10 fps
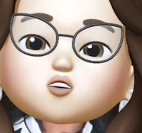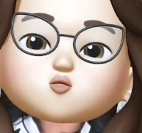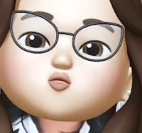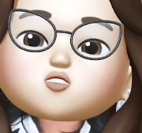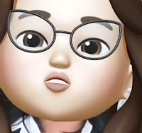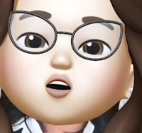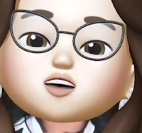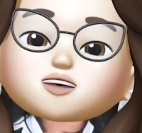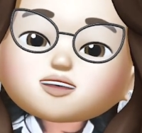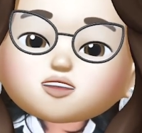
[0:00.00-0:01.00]
those are
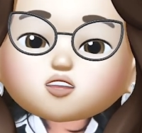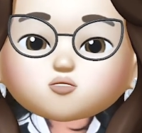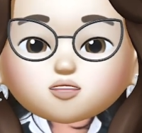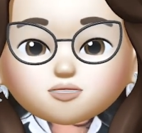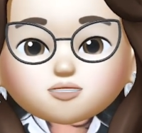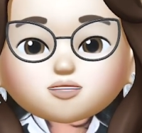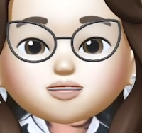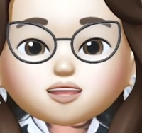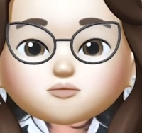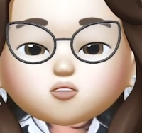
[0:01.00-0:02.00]
not near to the real
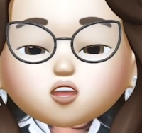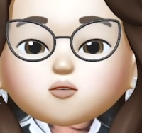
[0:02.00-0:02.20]
time.